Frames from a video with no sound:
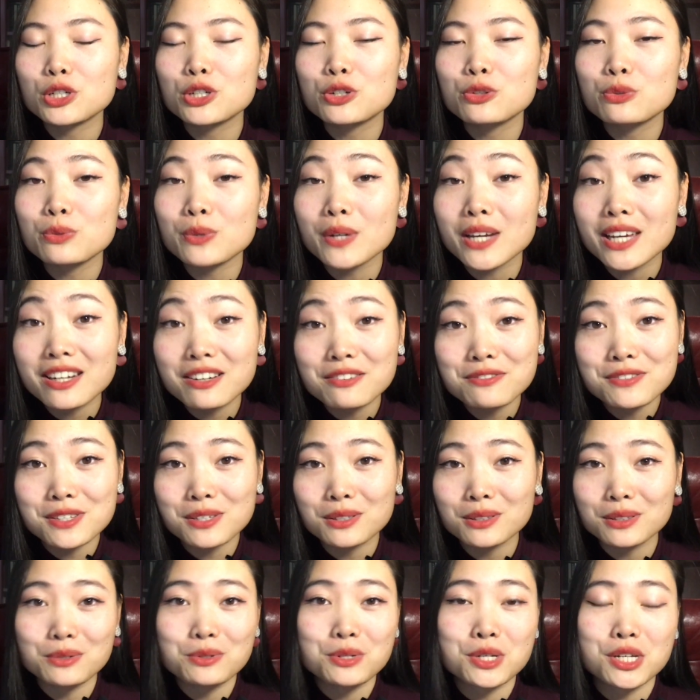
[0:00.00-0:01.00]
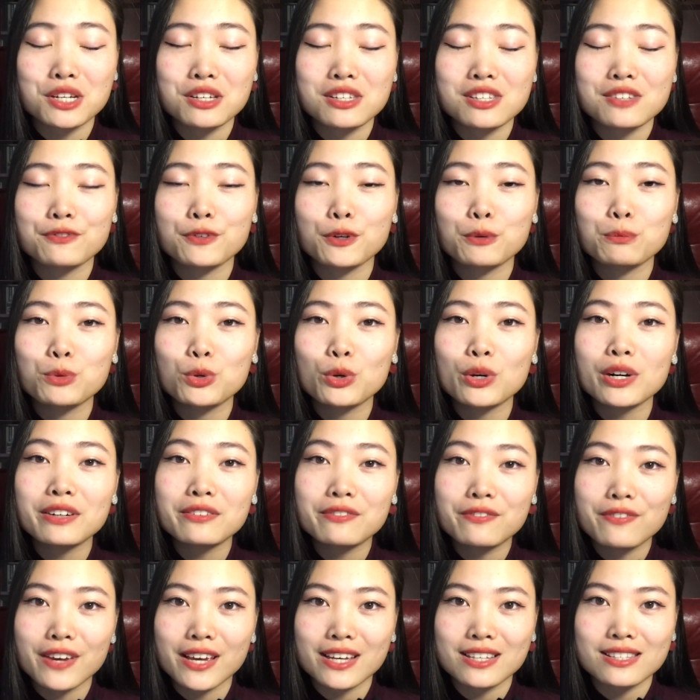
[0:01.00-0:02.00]
creative solutions for more
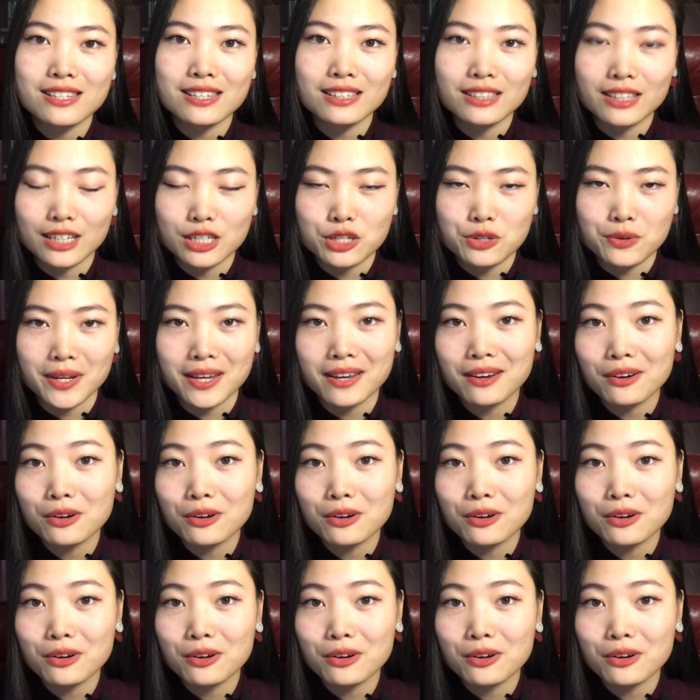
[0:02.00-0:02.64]
advanced electric